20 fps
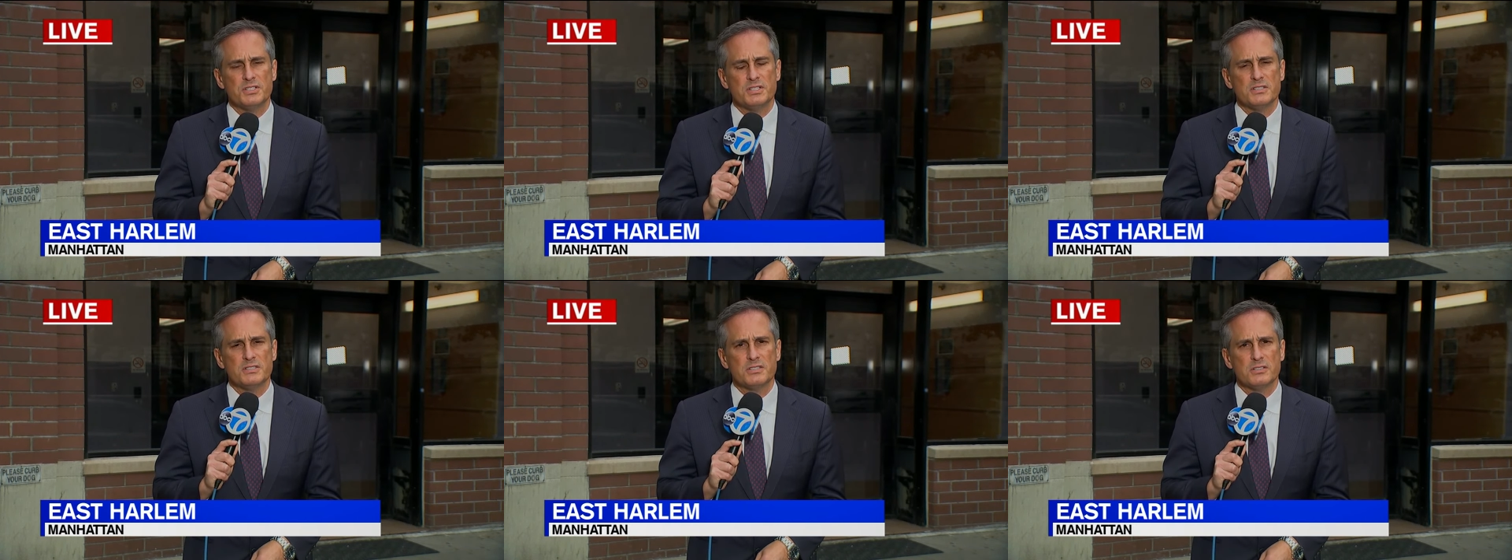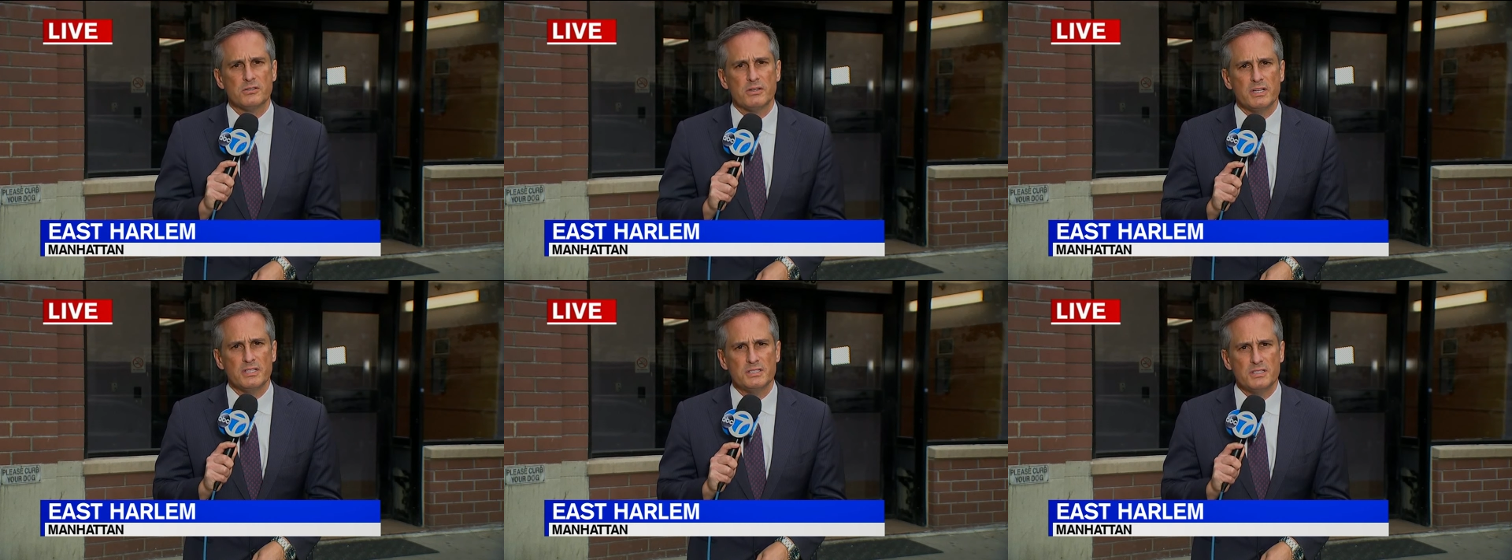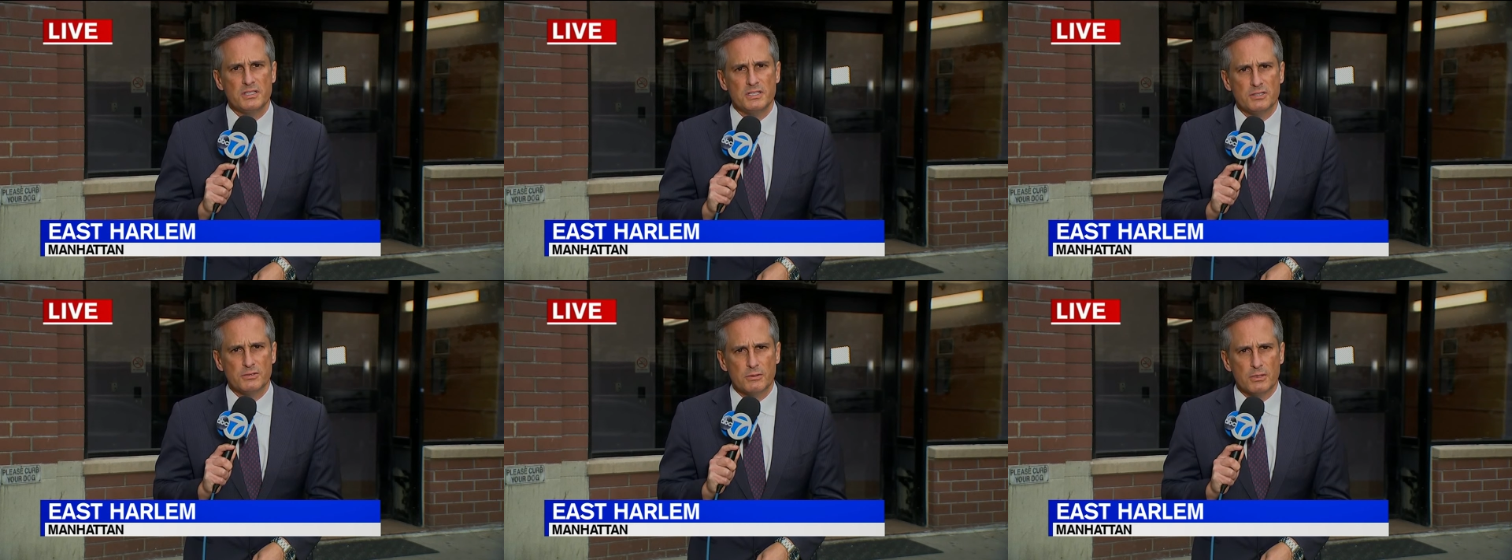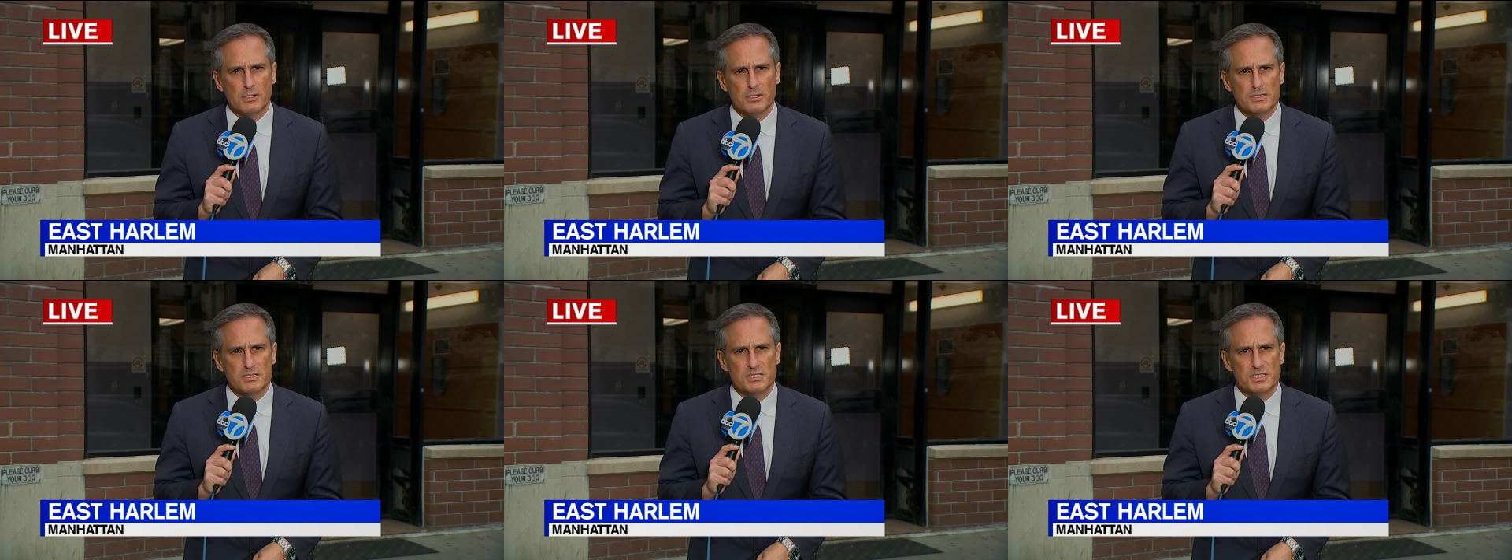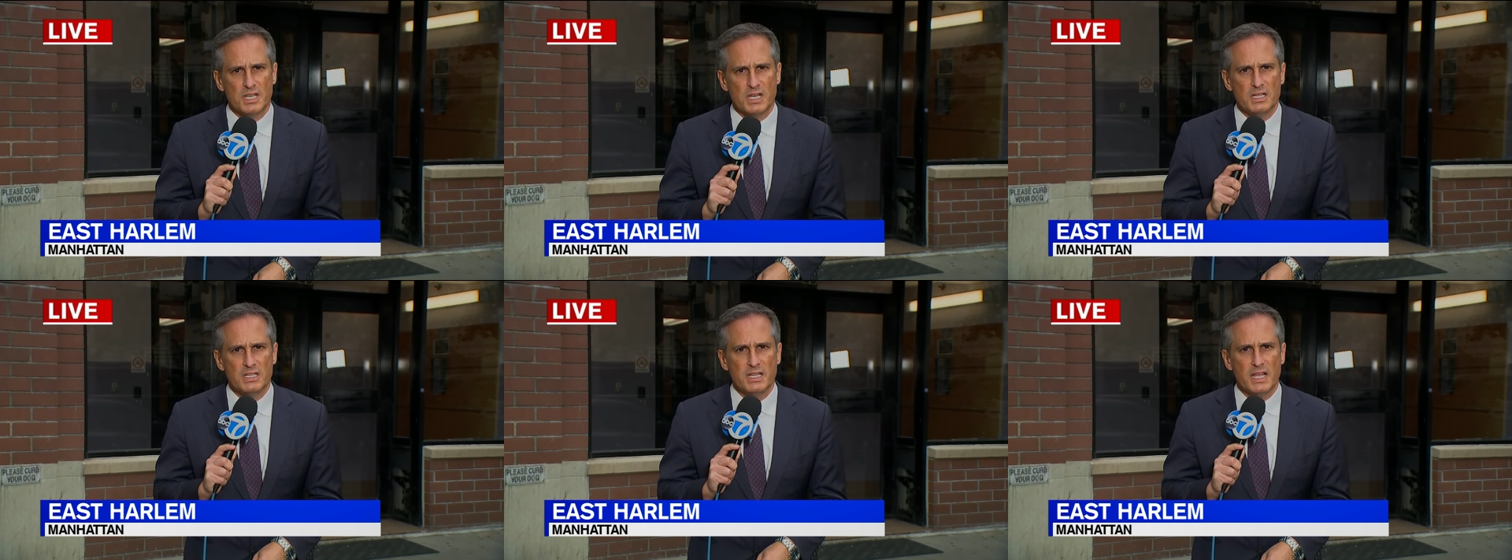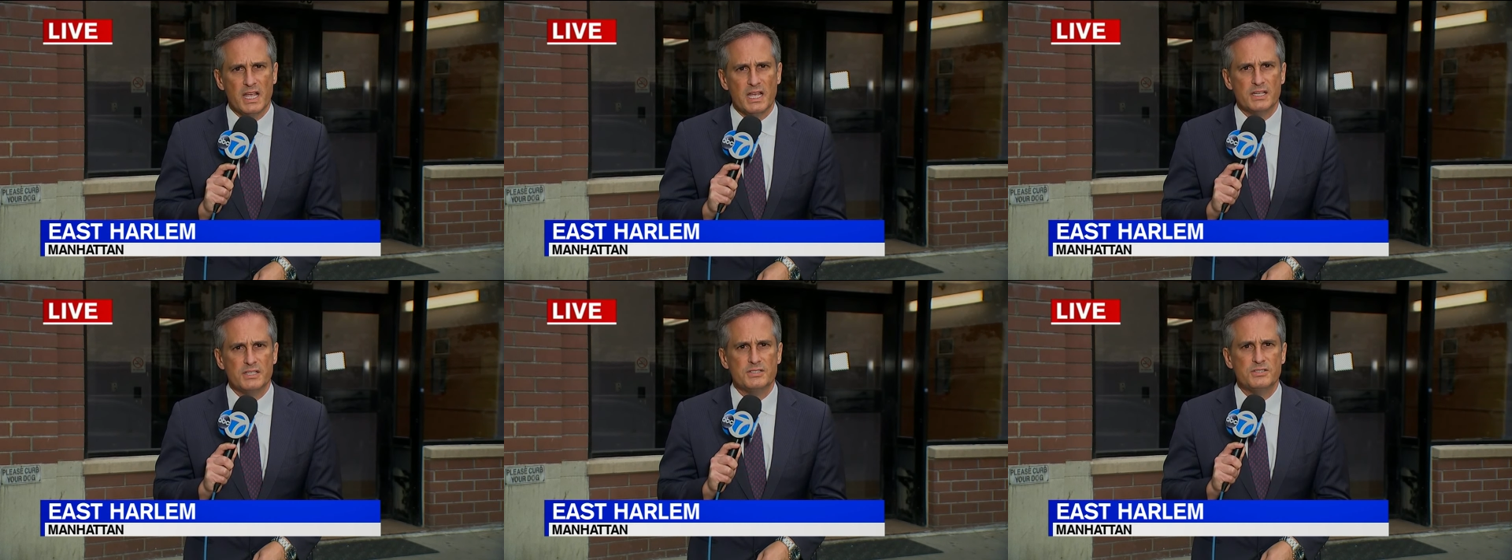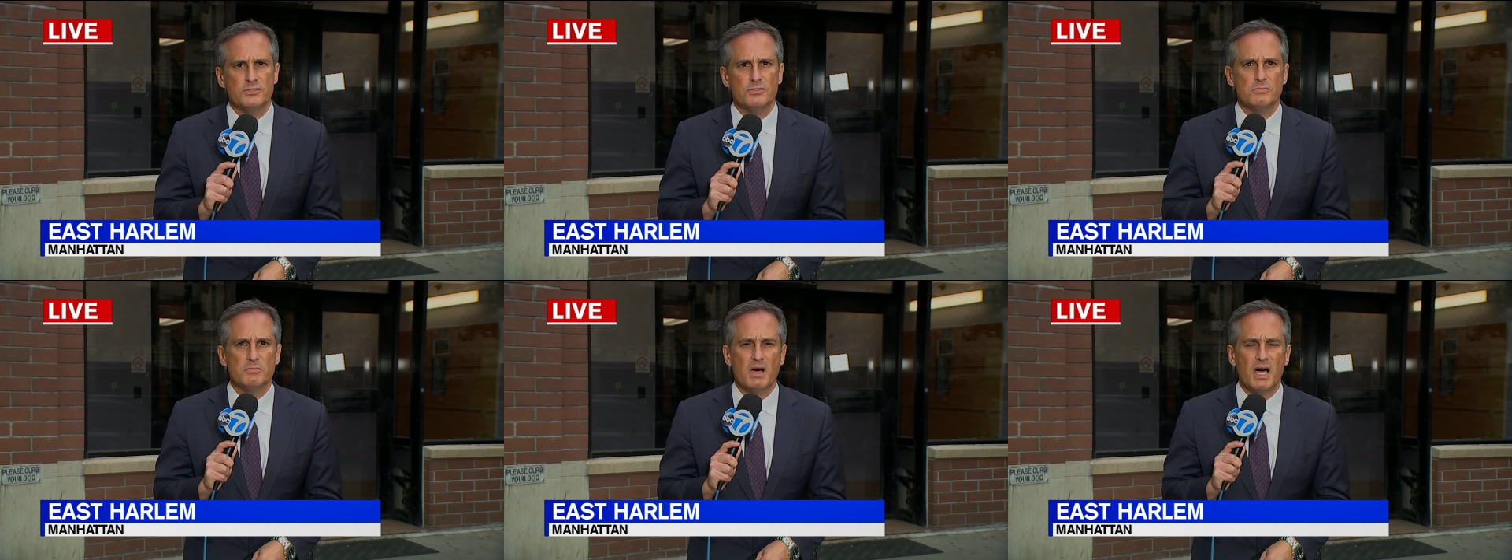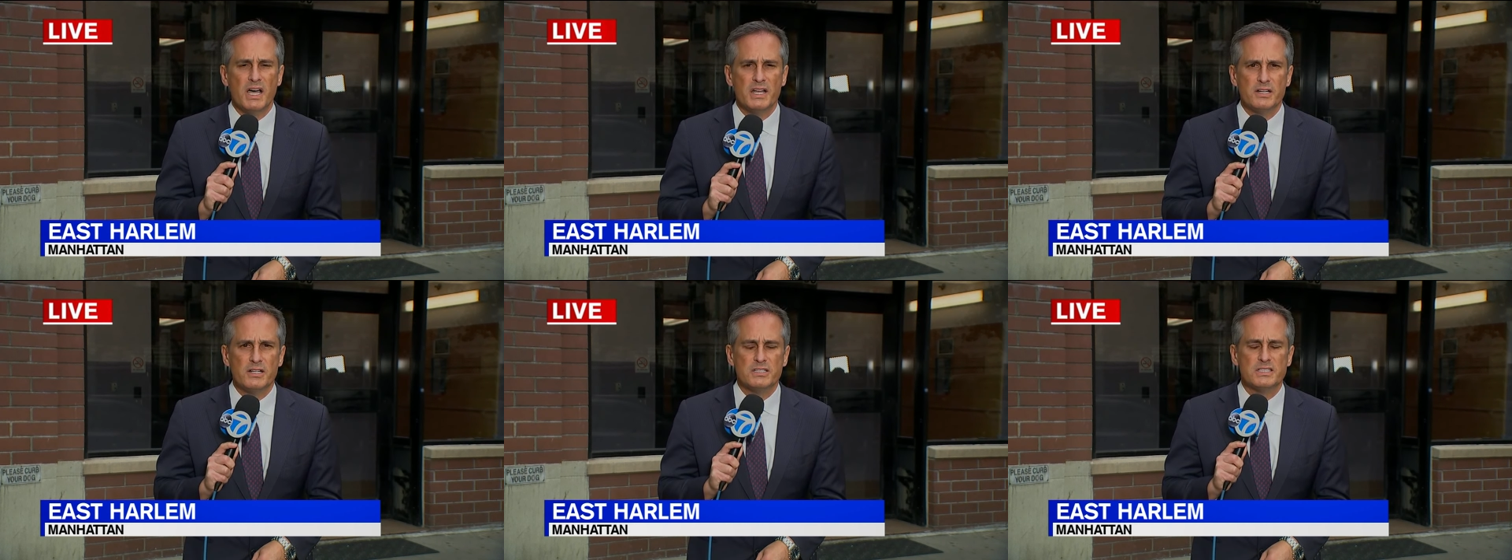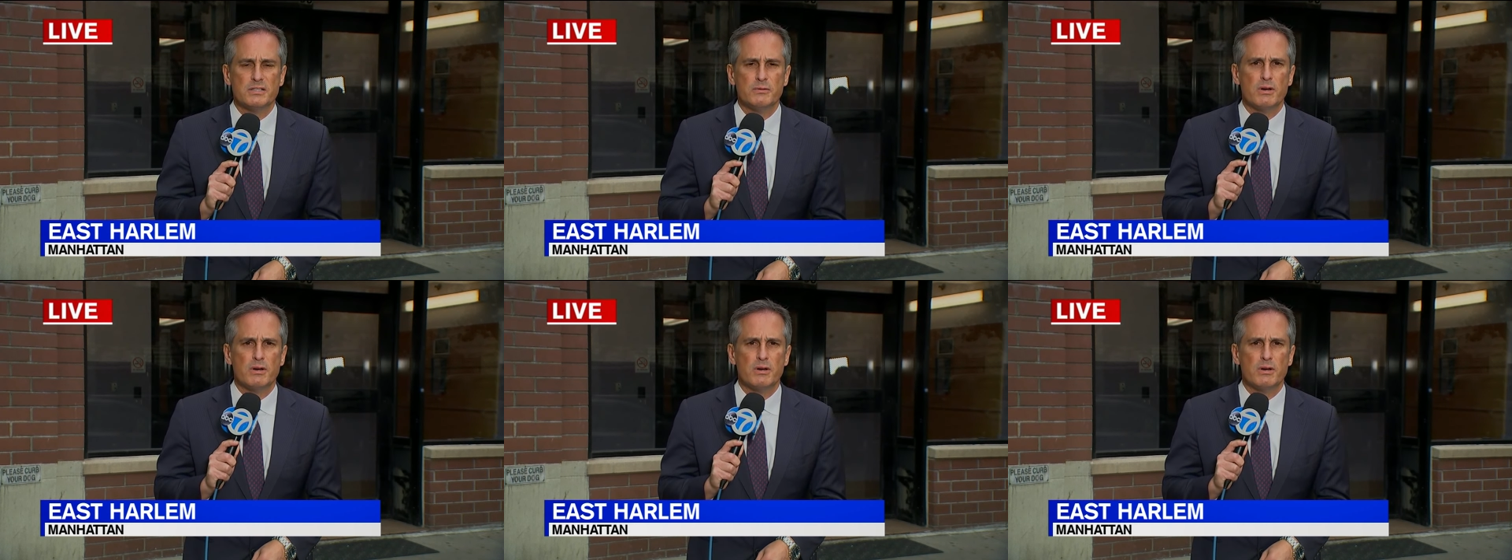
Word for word: just her 18-year-old son and two minors.